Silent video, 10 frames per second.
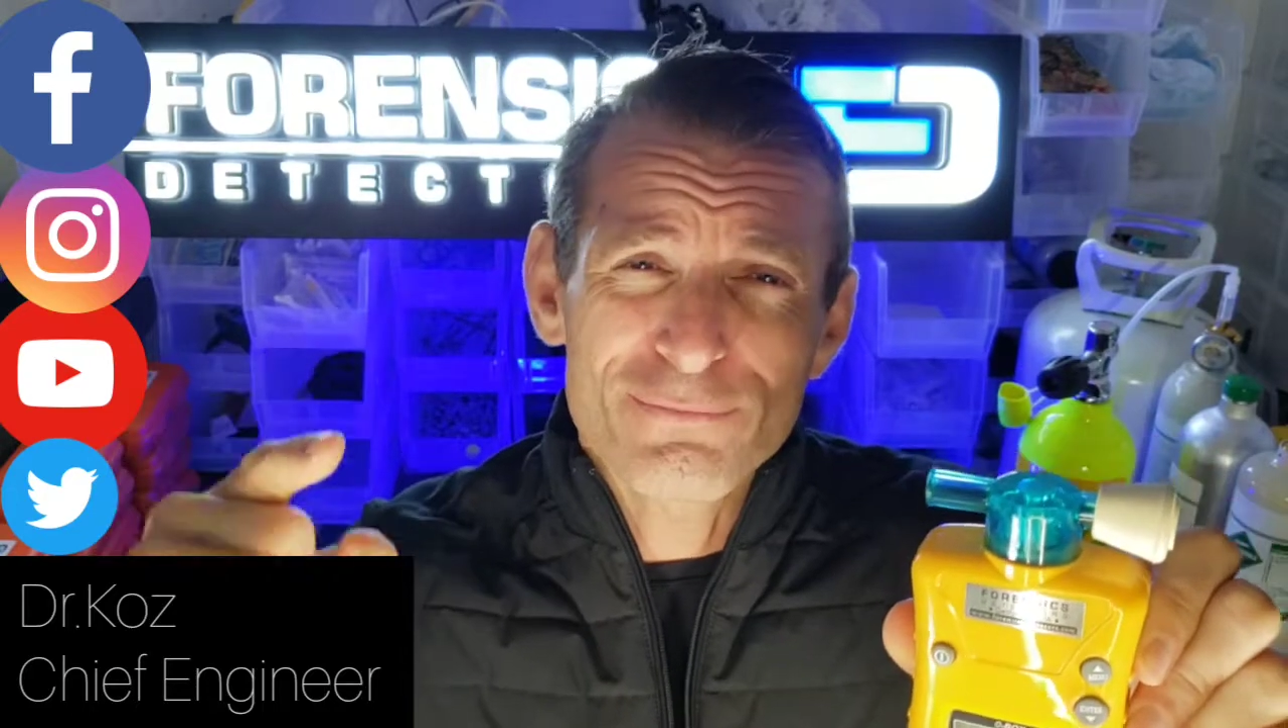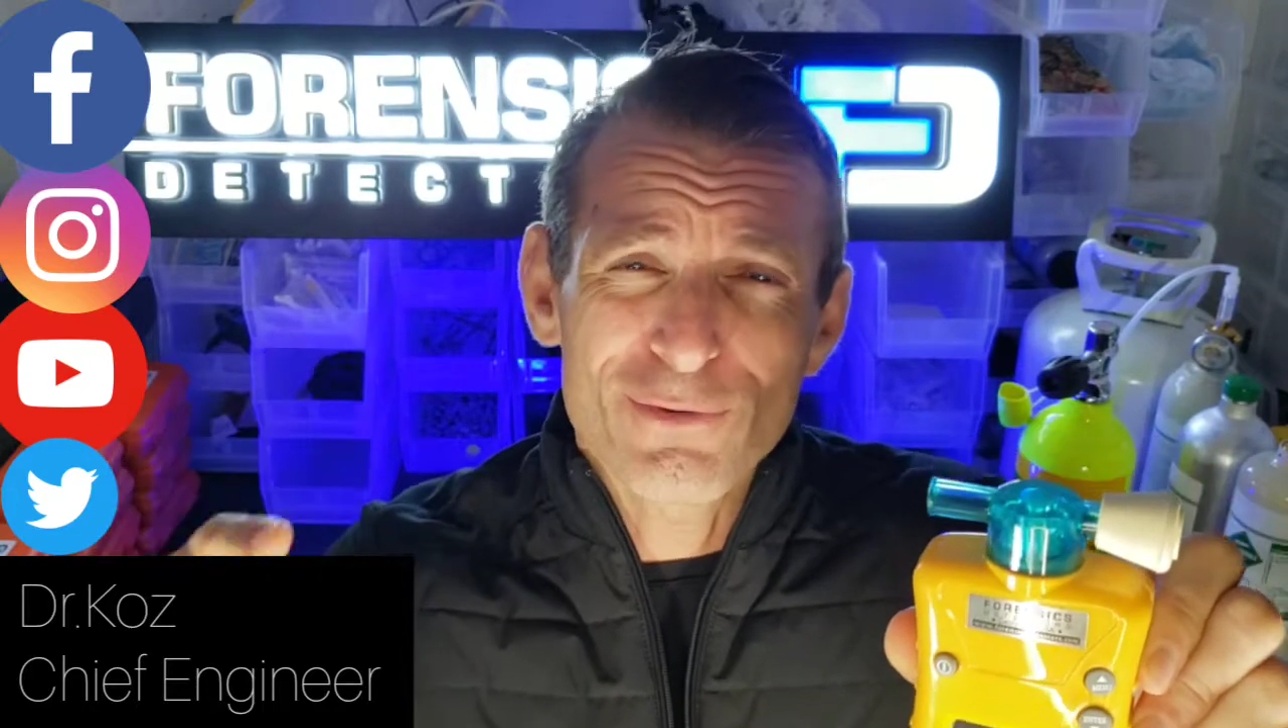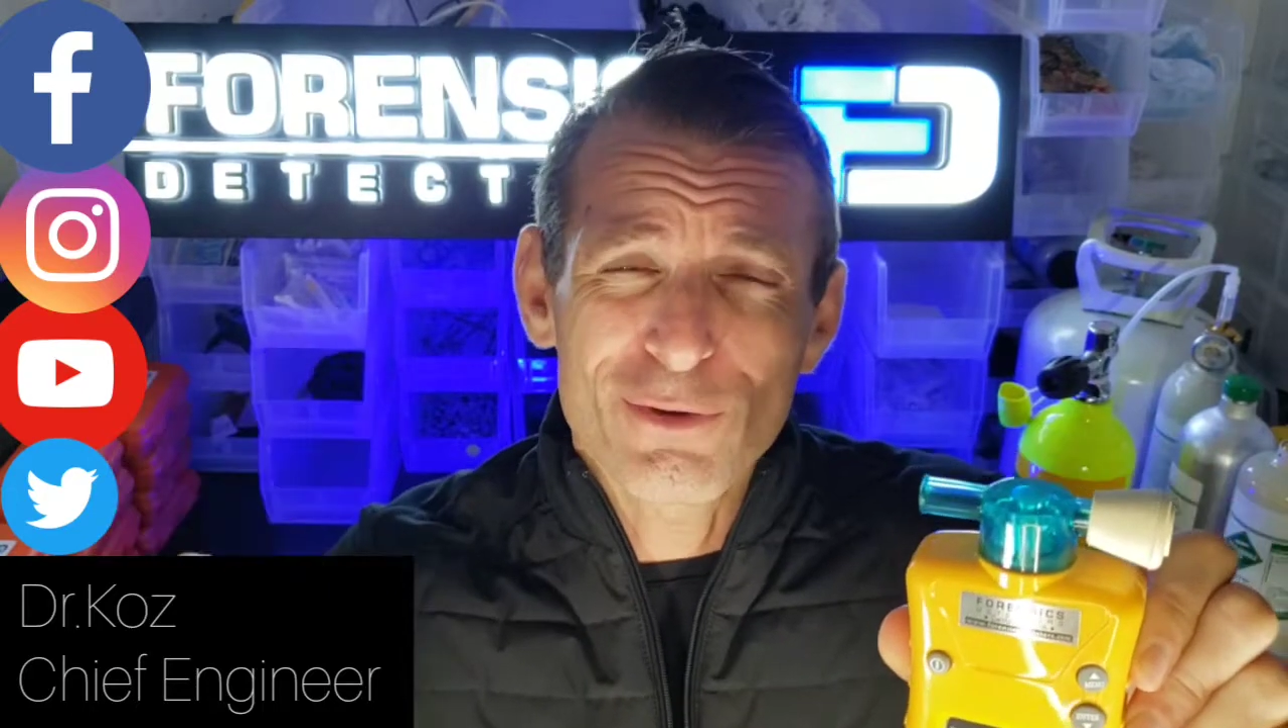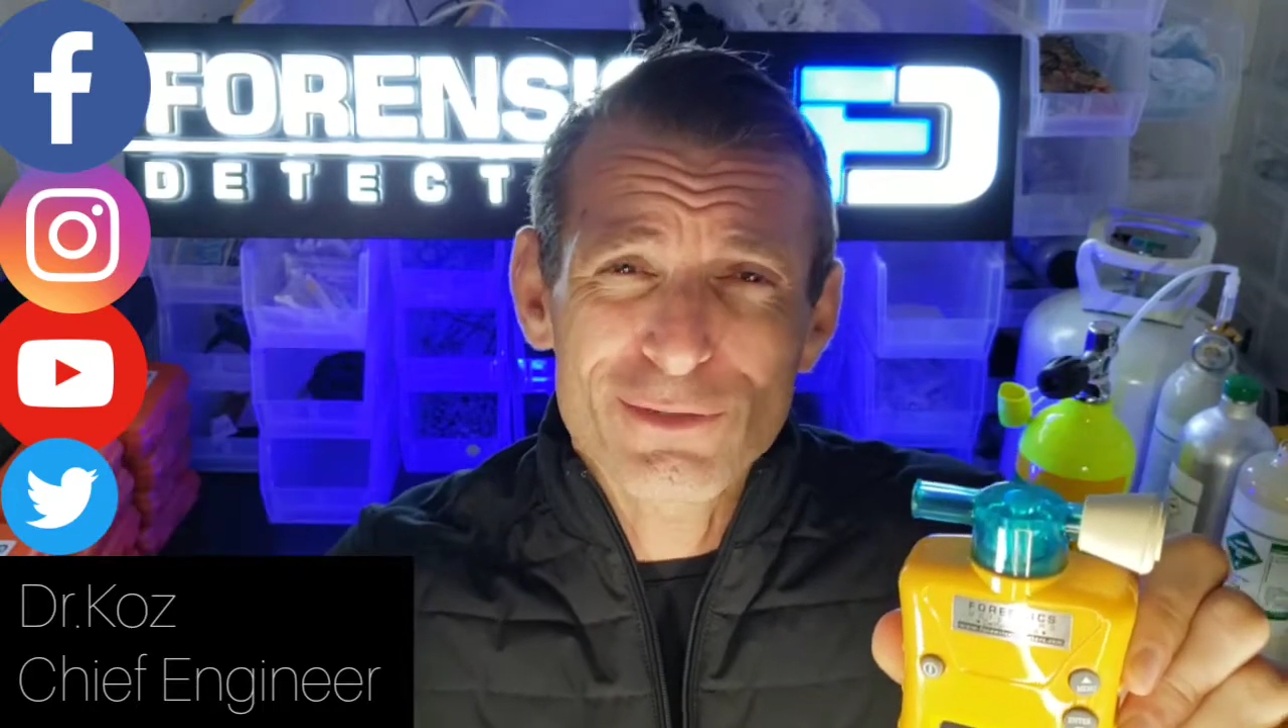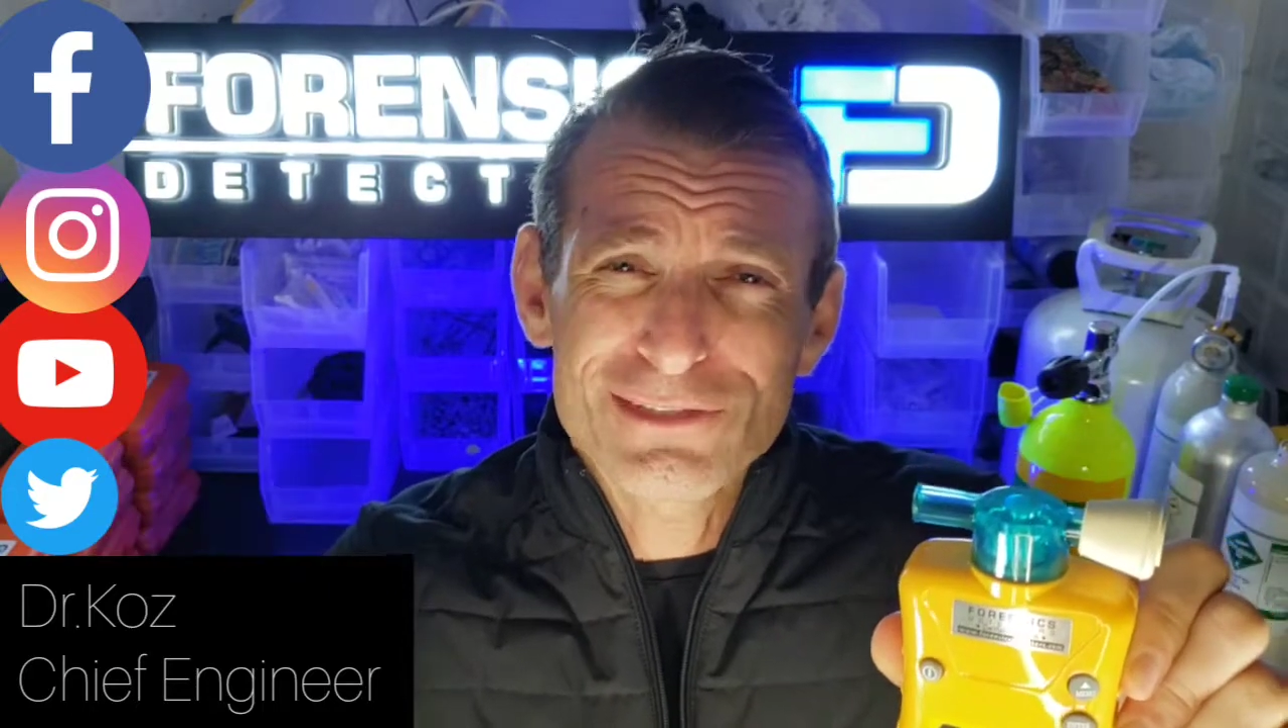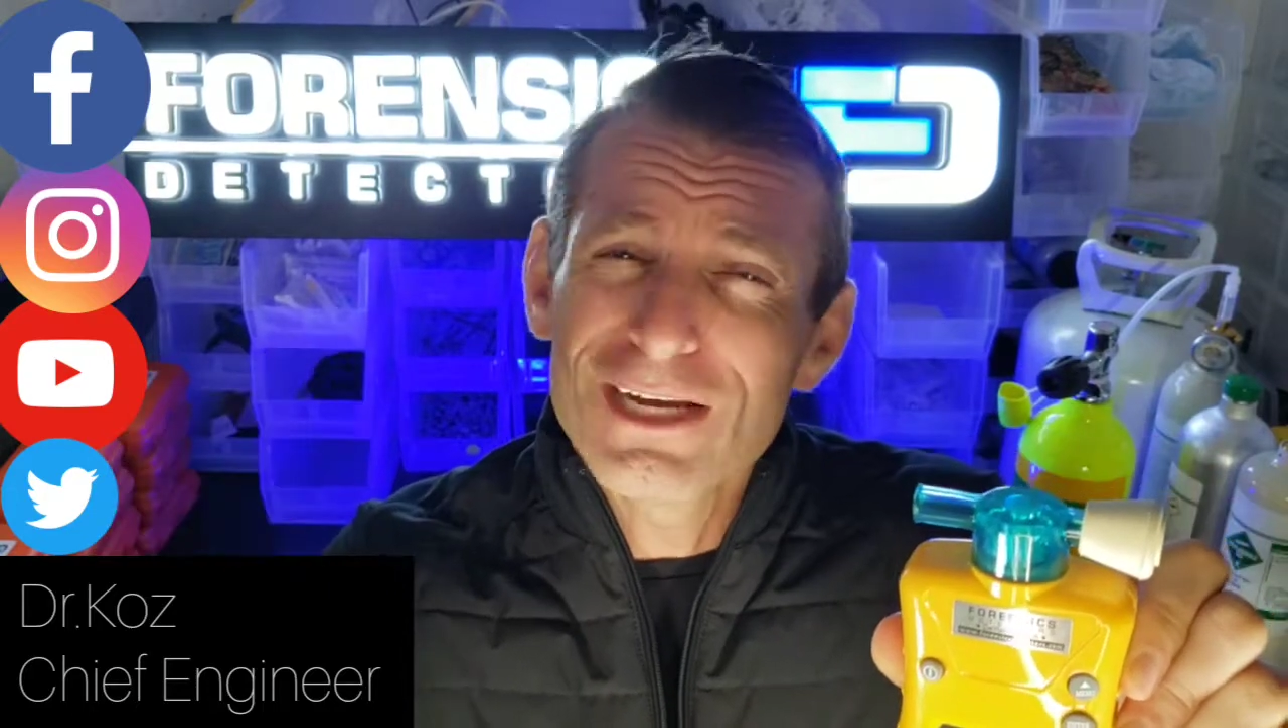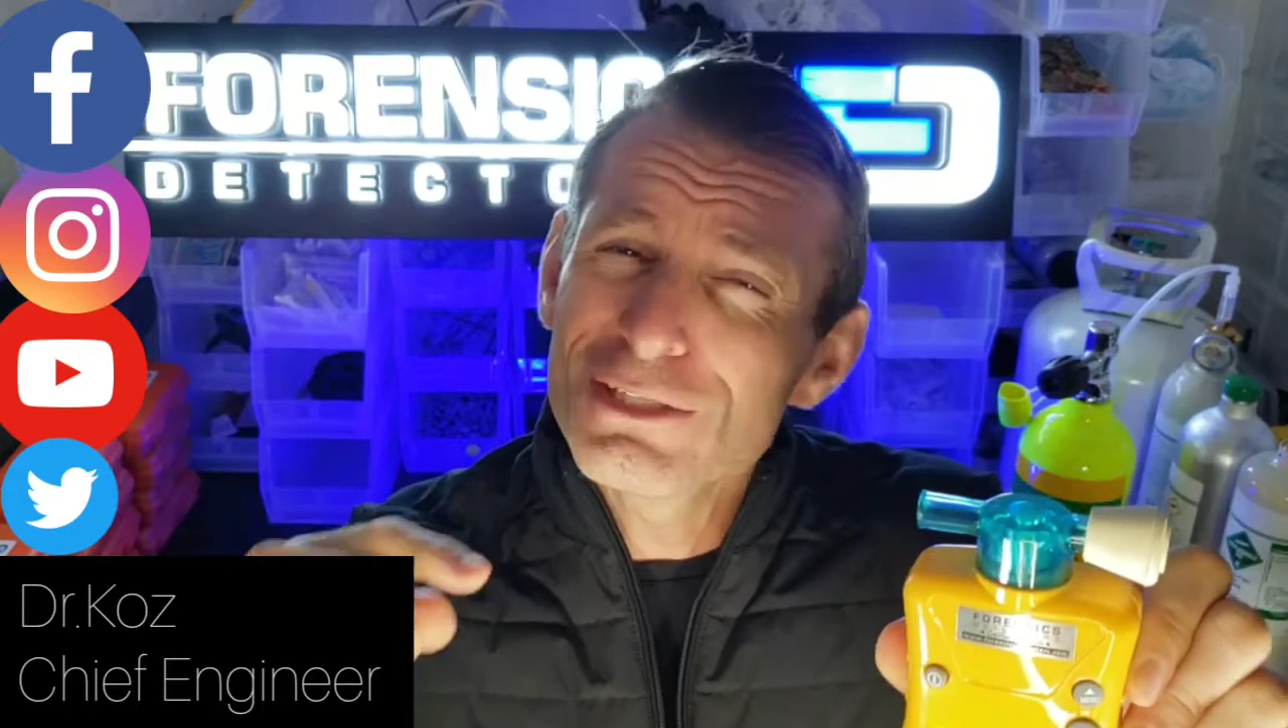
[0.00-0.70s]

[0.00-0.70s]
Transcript: folks